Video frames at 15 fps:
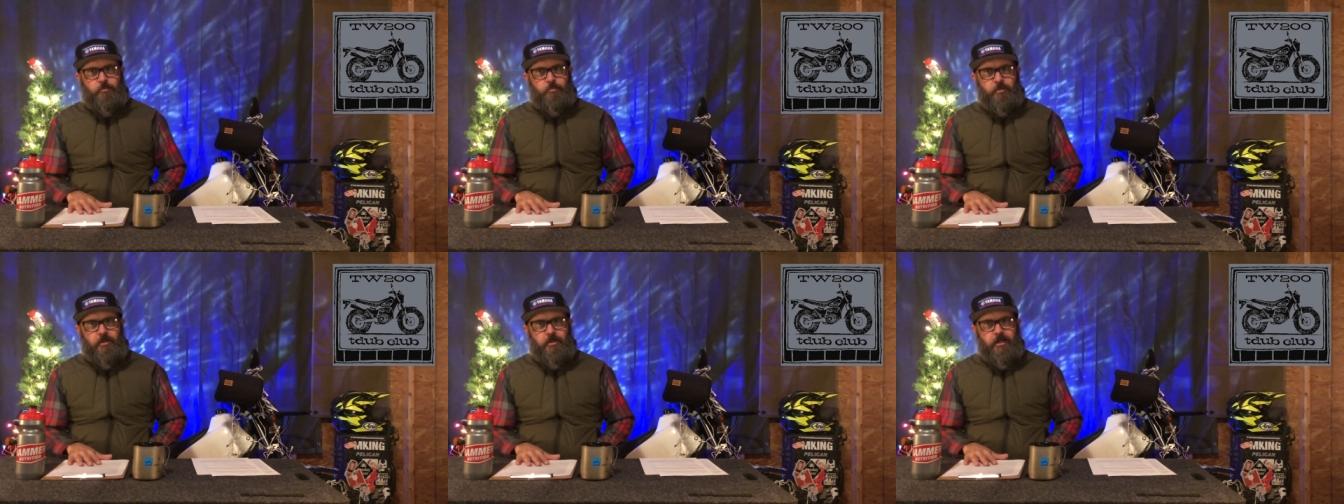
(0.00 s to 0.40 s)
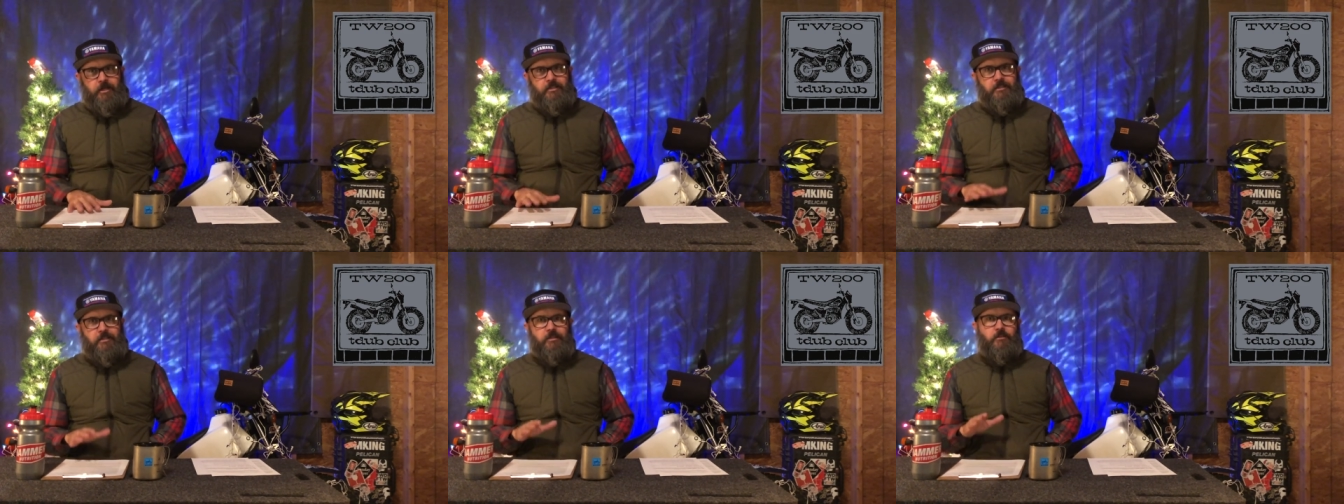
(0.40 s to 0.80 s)
But I
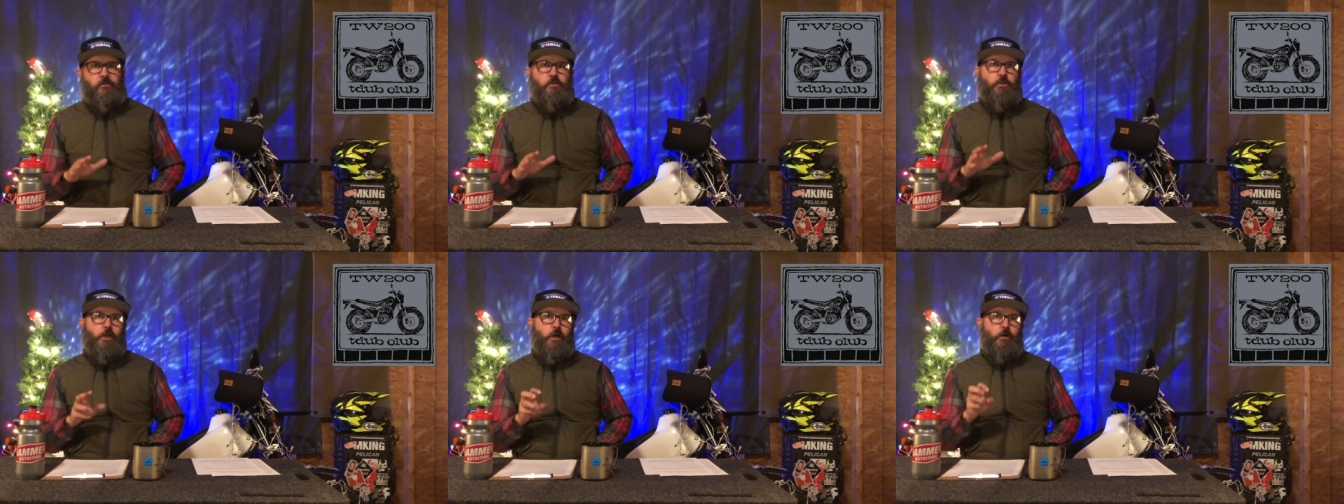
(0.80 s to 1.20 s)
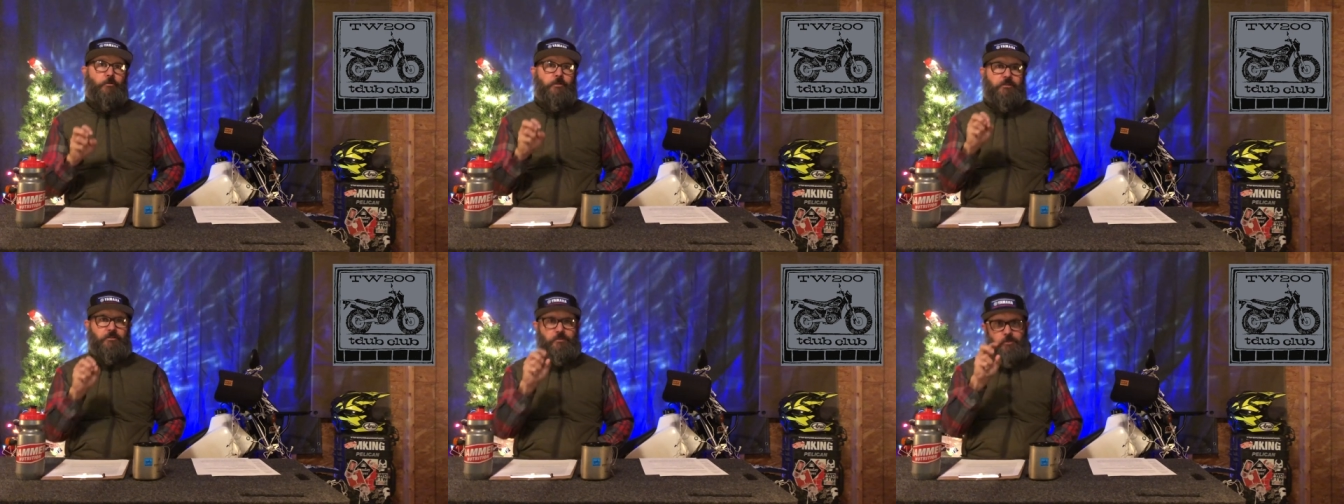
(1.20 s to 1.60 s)
didn't know
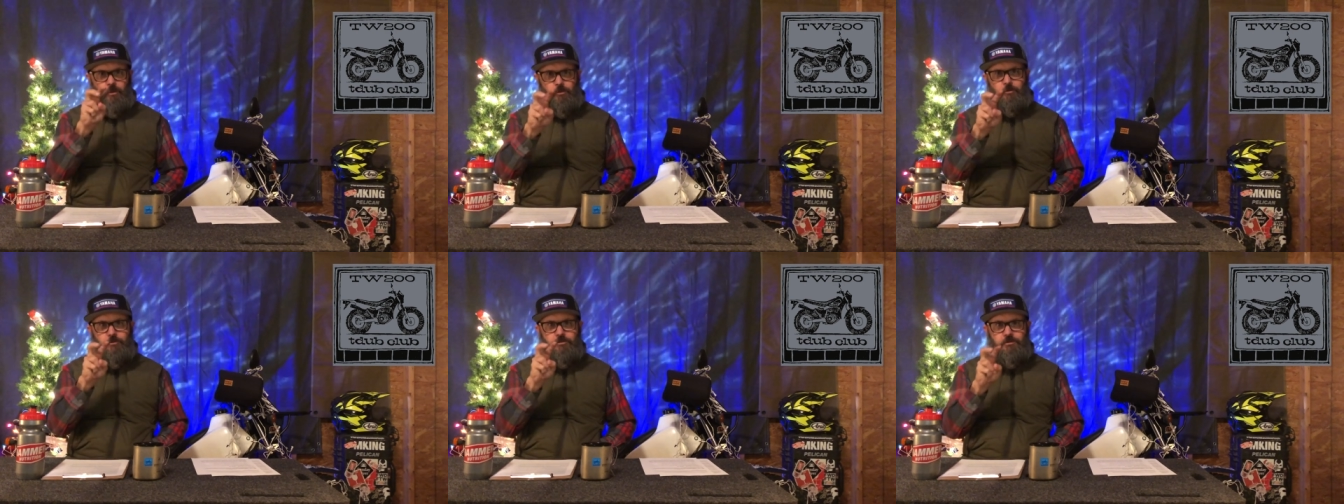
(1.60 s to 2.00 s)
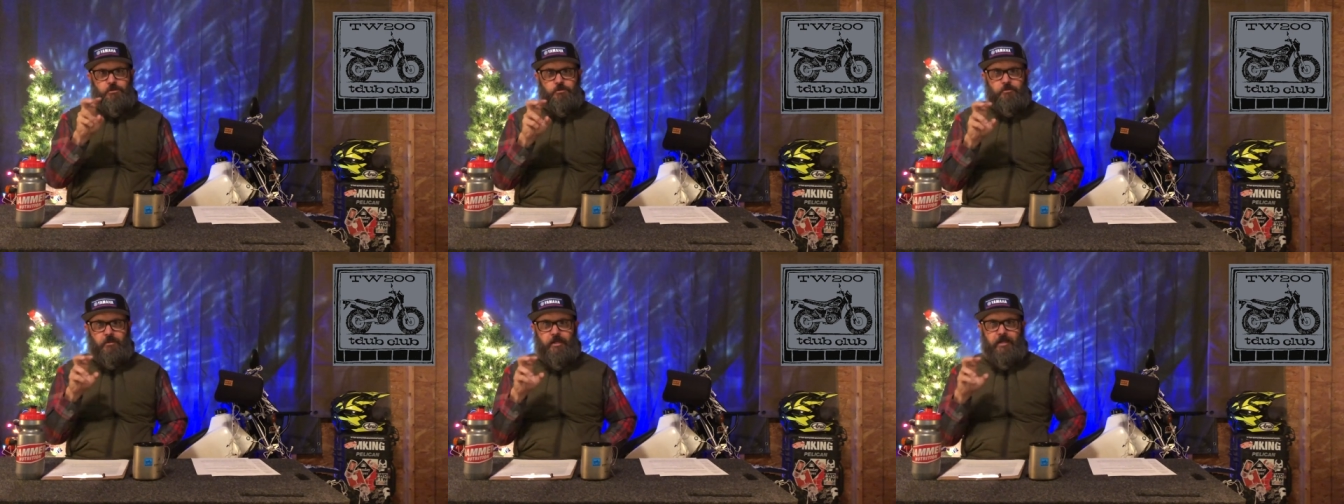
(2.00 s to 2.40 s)
that those
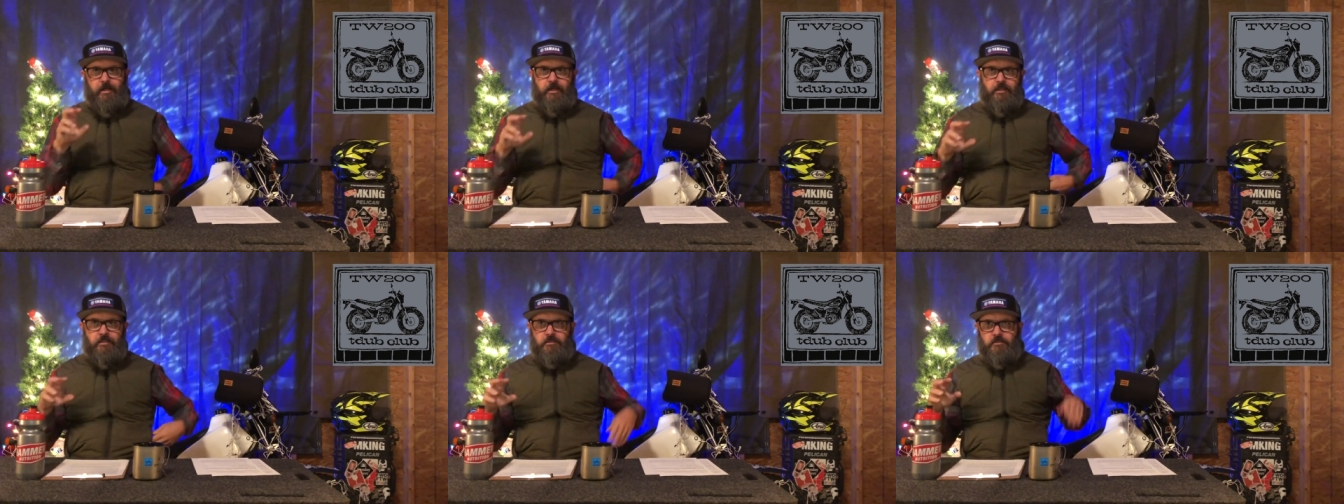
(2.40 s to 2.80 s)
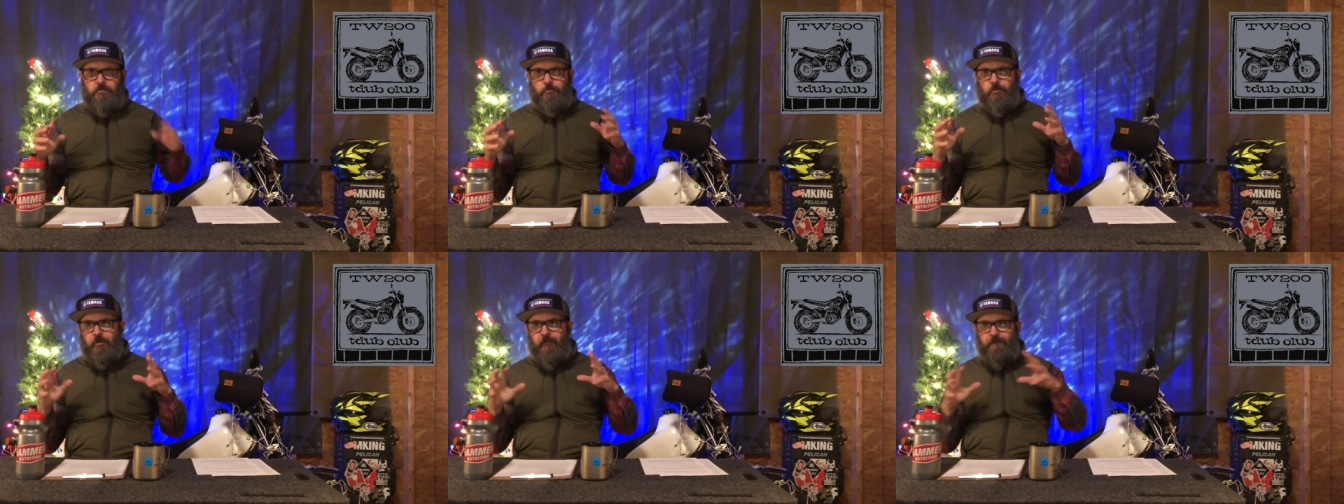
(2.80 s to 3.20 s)
two guys
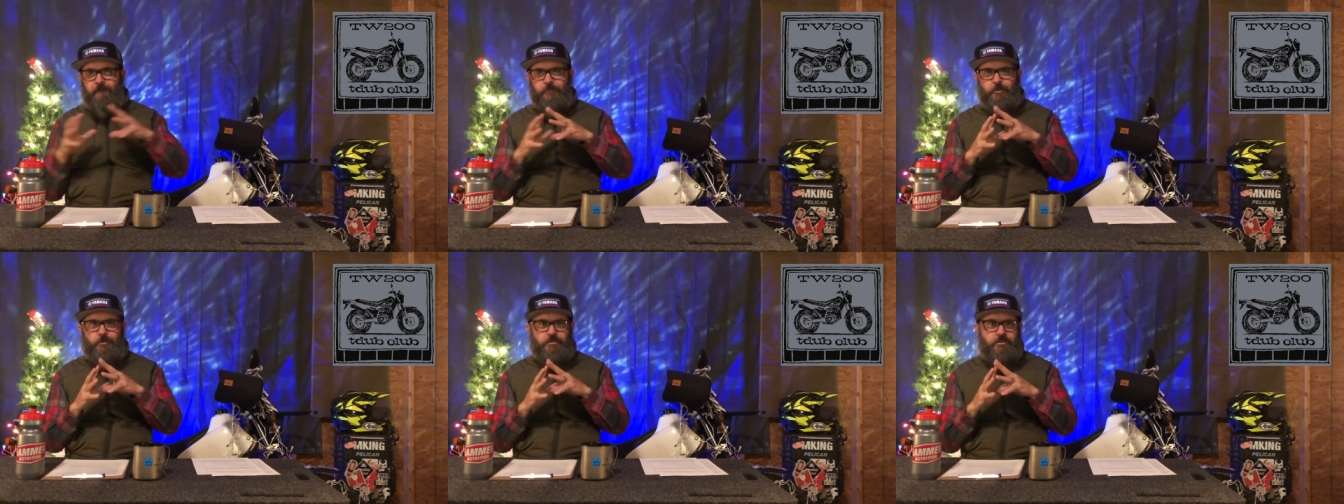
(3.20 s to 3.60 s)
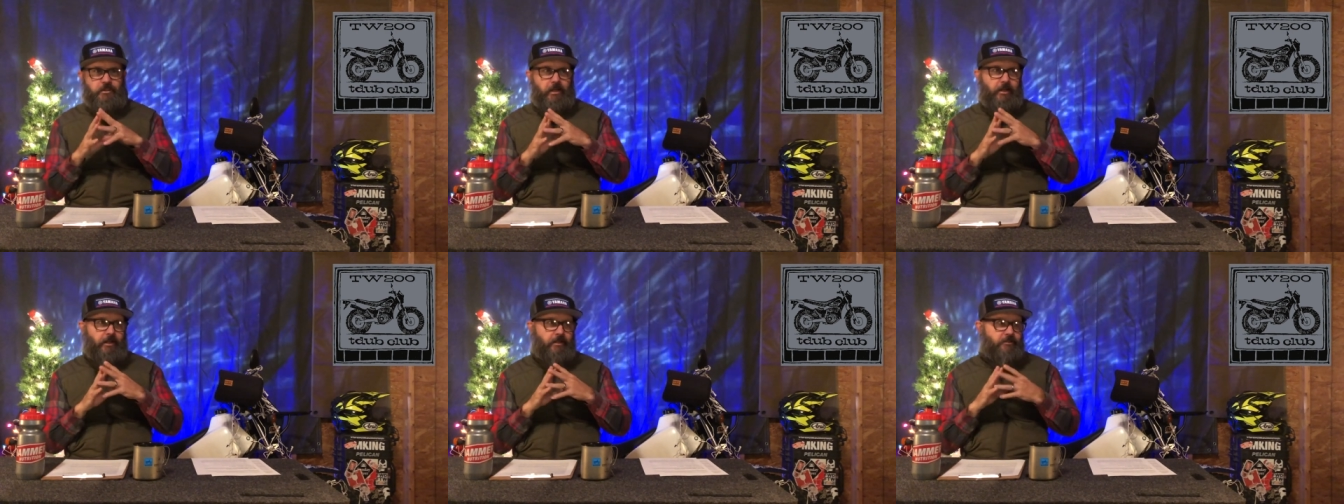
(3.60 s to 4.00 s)
were the first
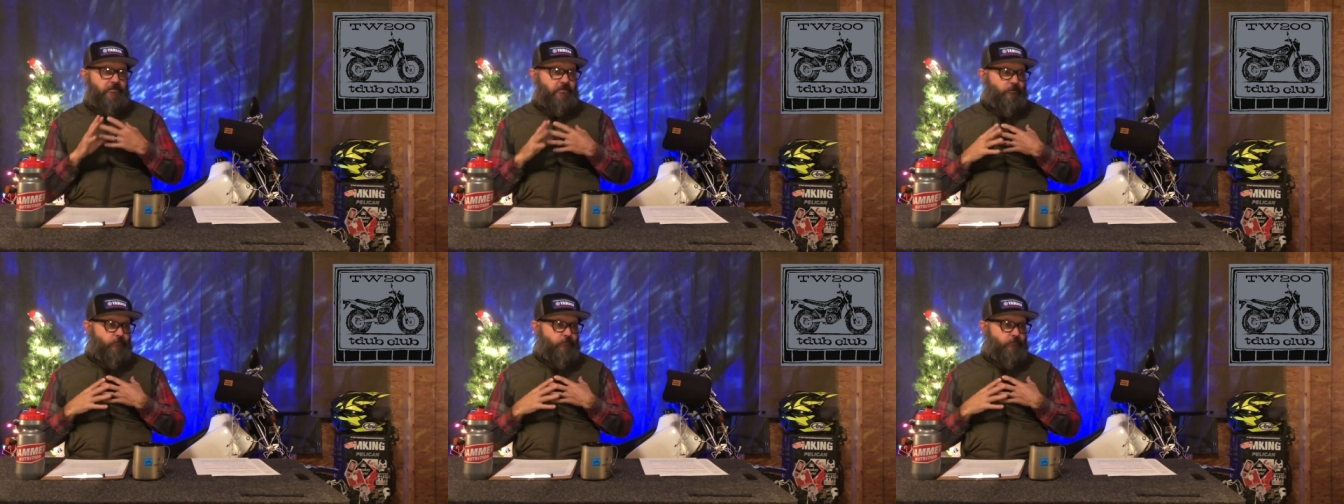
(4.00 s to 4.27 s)
guys to